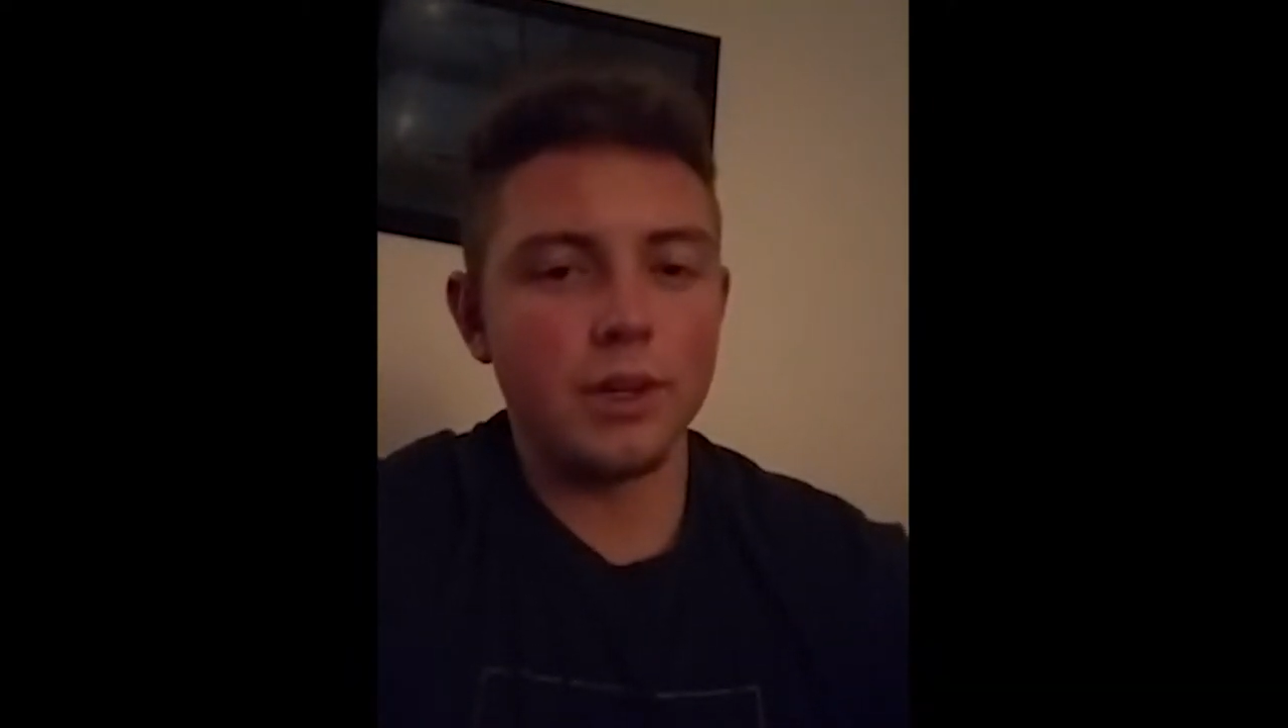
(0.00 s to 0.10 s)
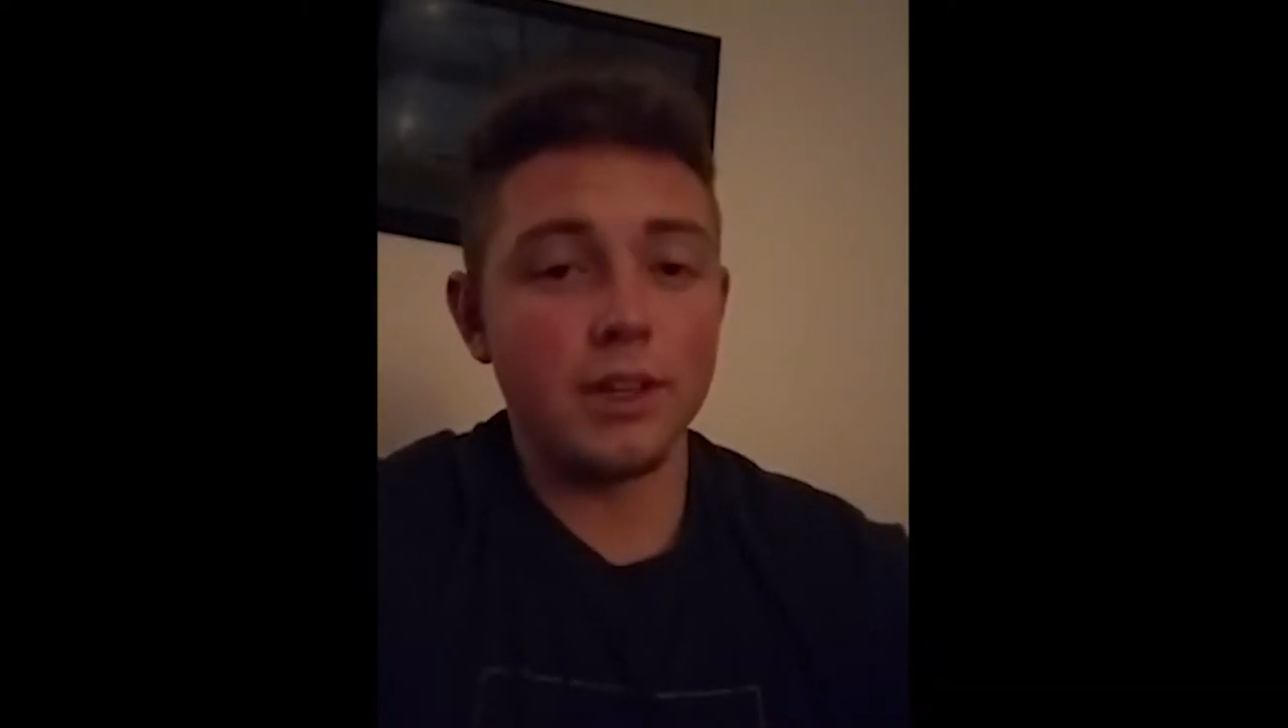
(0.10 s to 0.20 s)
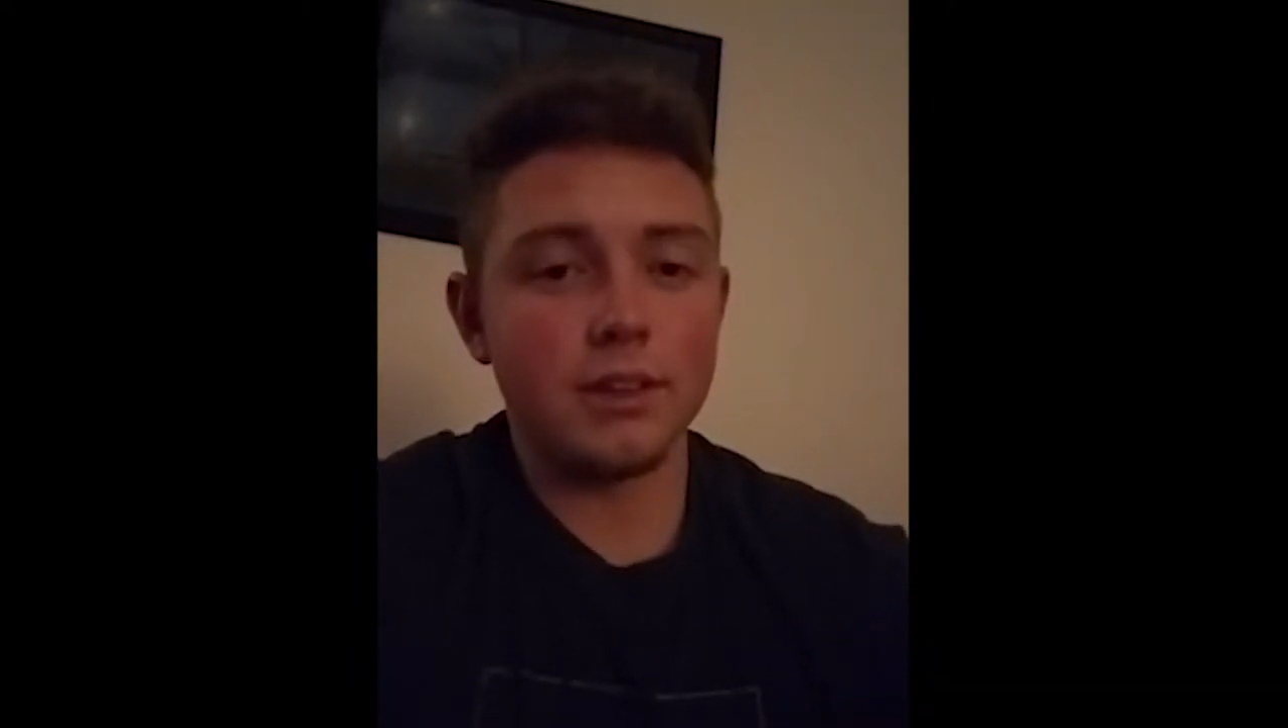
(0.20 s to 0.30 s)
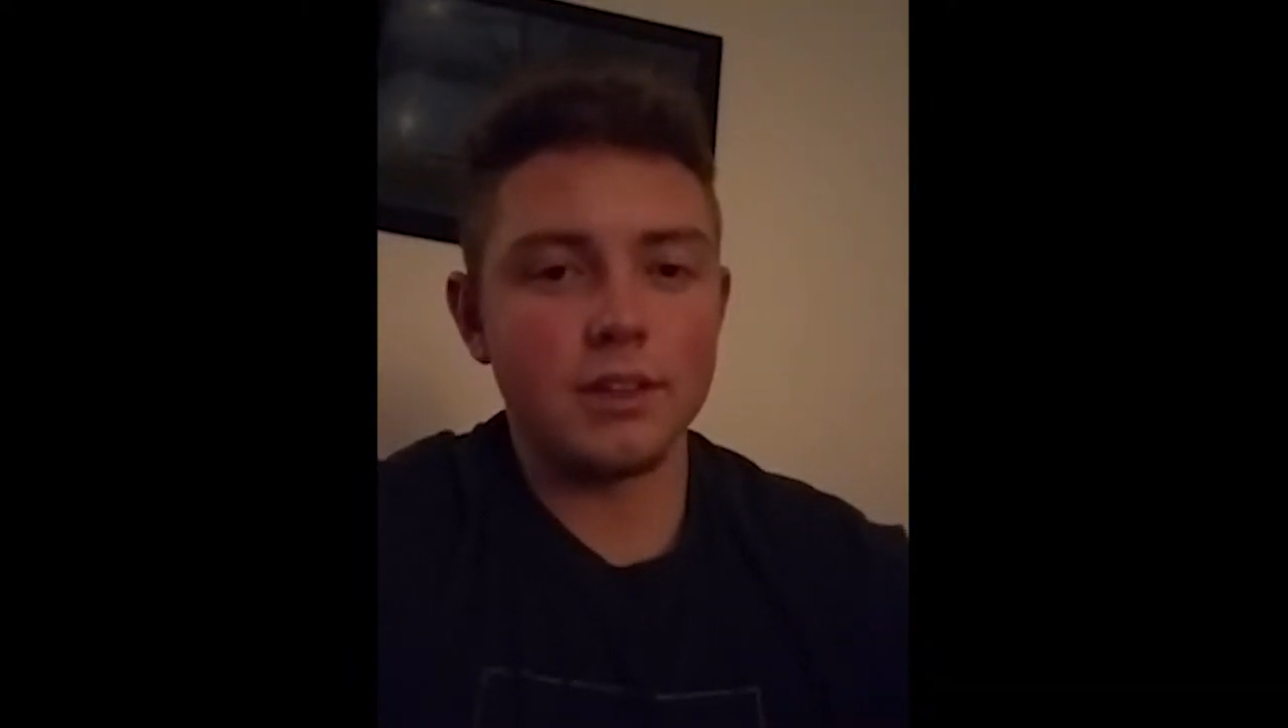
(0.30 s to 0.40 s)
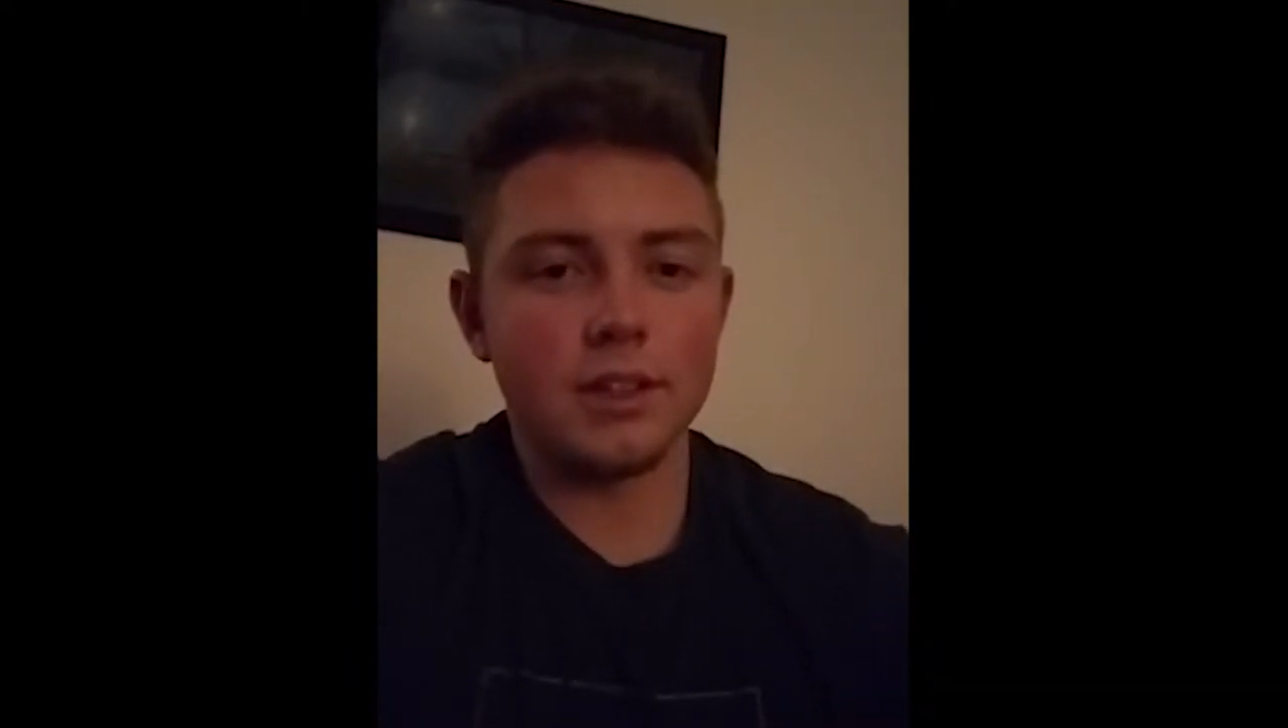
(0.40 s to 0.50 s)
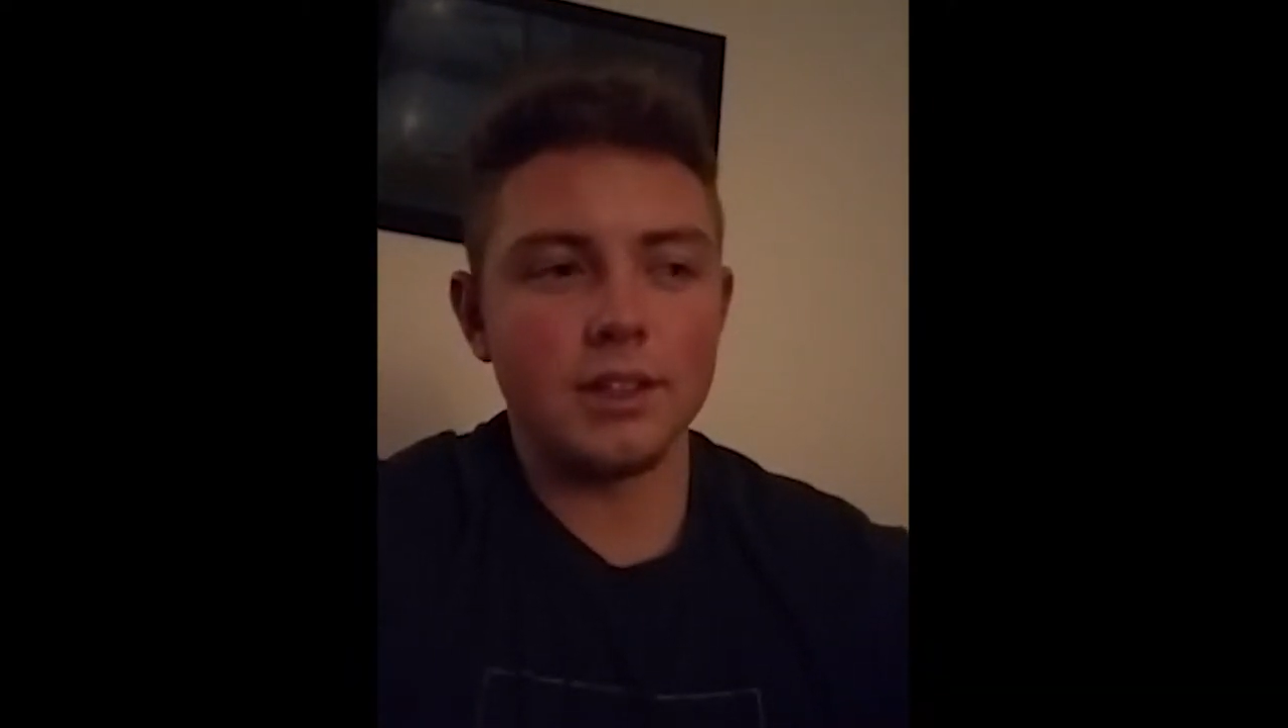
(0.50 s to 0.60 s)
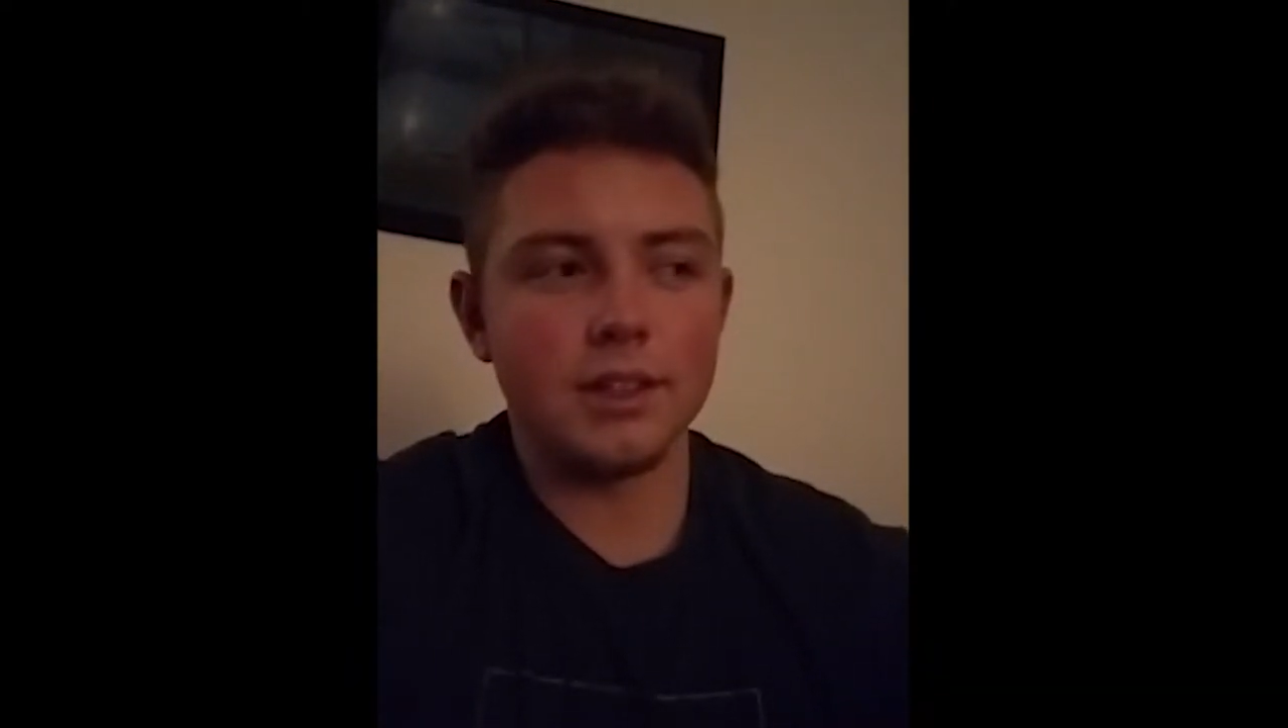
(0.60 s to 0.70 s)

with